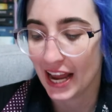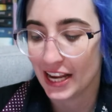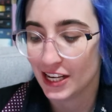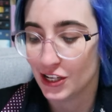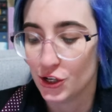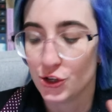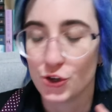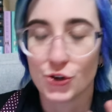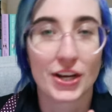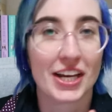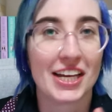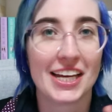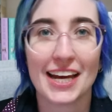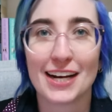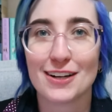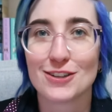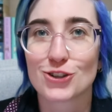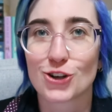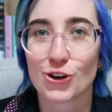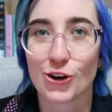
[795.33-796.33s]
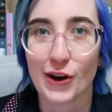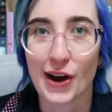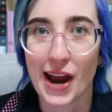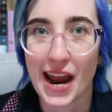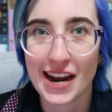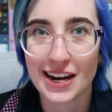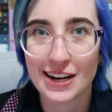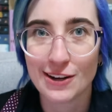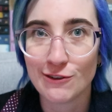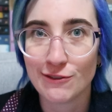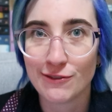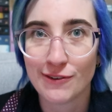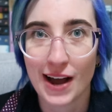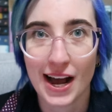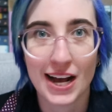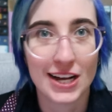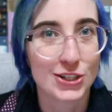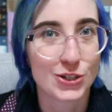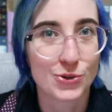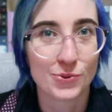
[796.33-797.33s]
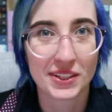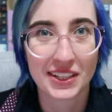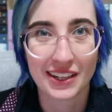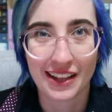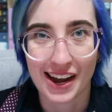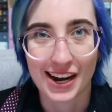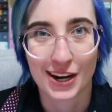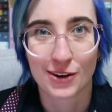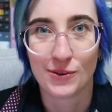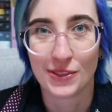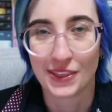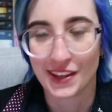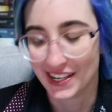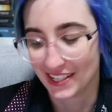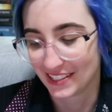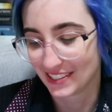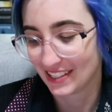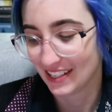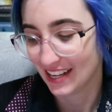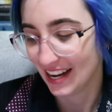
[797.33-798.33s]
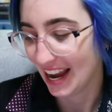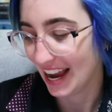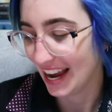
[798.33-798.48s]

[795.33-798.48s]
And you can get as creative as you would like with this.